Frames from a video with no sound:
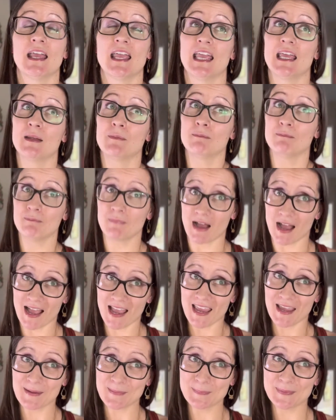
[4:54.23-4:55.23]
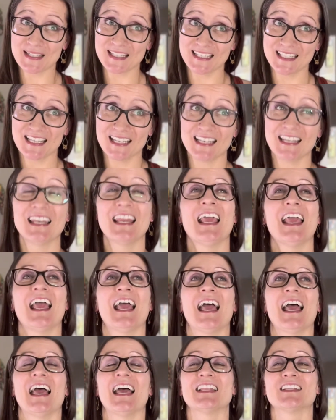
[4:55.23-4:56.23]
in my opinion,
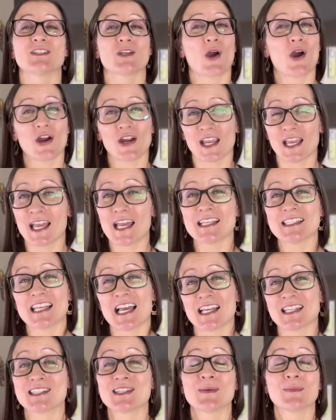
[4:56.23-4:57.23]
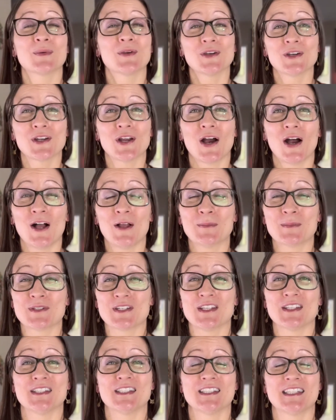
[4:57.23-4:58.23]
Target has had some good
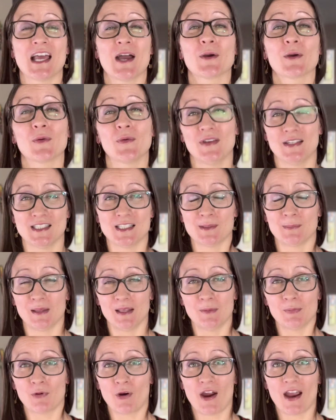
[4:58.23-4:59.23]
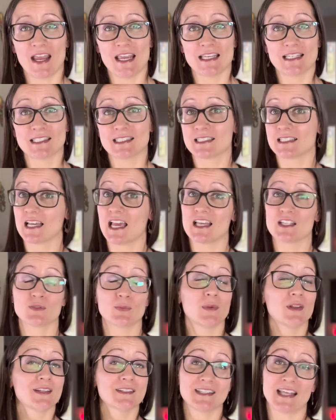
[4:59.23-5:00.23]
options that were reasonably priced, as
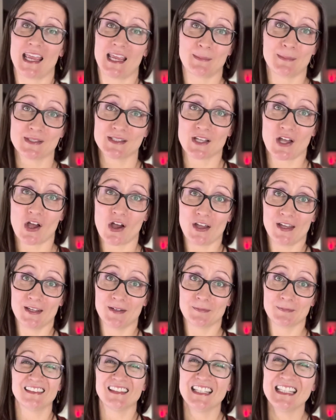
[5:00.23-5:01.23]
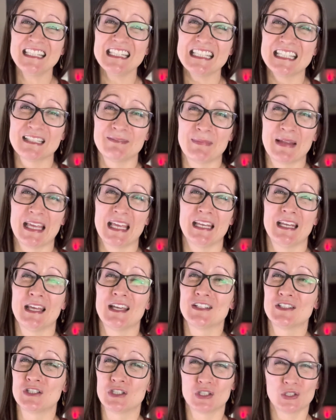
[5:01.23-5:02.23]
well as Amazon. Listen, man,
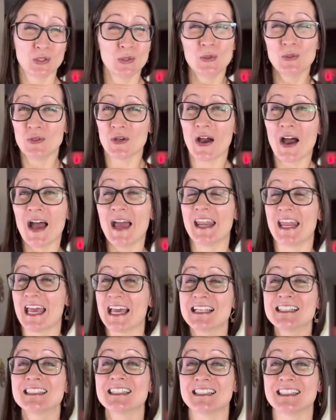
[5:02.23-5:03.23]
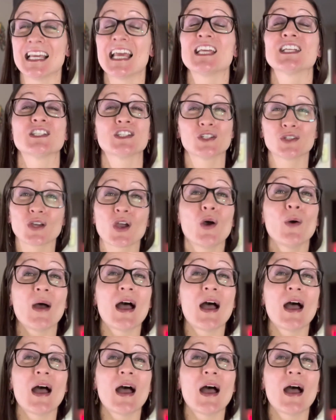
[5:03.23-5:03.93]
do not hesitate to go